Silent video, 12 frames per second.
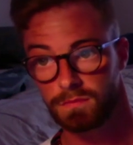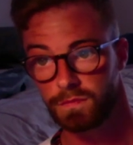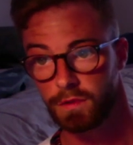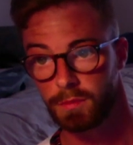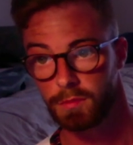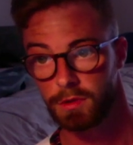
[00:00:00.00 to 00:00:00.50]

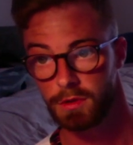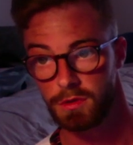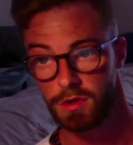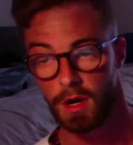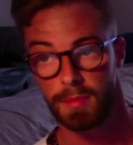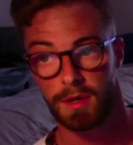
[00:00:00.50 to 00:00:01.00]
from the
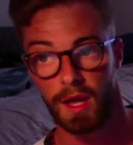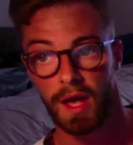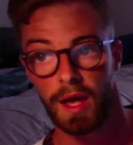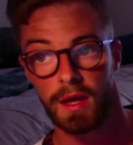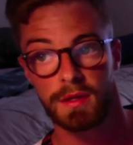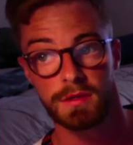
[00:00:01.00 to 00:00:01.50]
drop of the
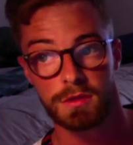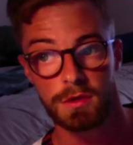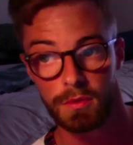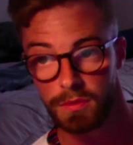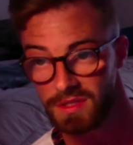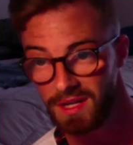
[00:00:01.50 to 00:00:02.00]
hat, and
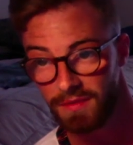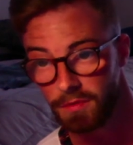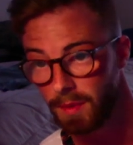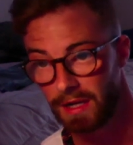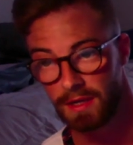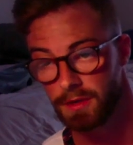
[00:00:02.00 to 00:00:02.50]
so was
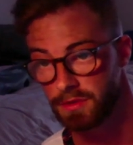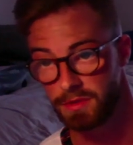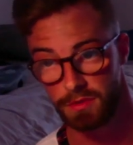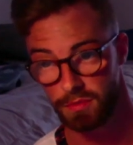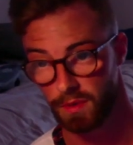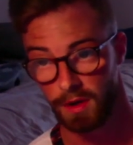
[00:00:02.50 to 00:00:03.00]
everybody
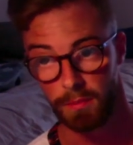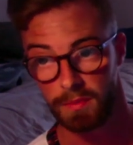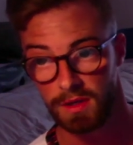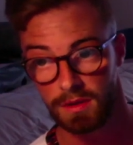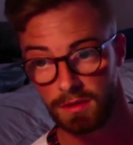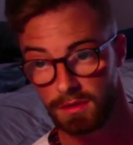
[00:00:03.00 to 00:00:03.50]
else's around
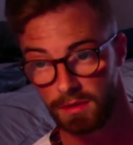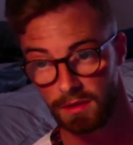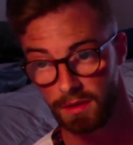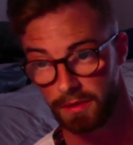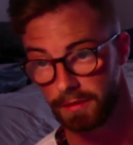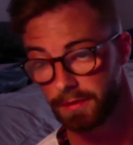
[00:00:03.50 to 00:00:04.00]
me.
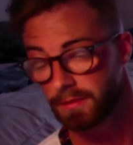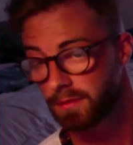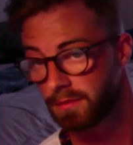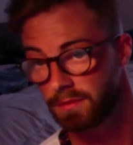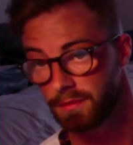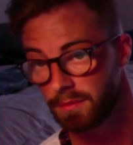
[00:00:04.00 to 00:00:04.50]
Like,
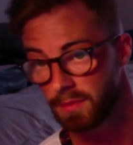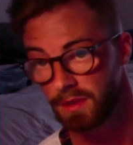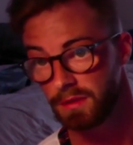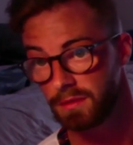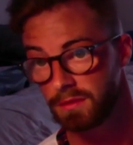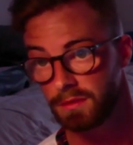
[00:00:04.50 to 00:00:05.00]
I mean,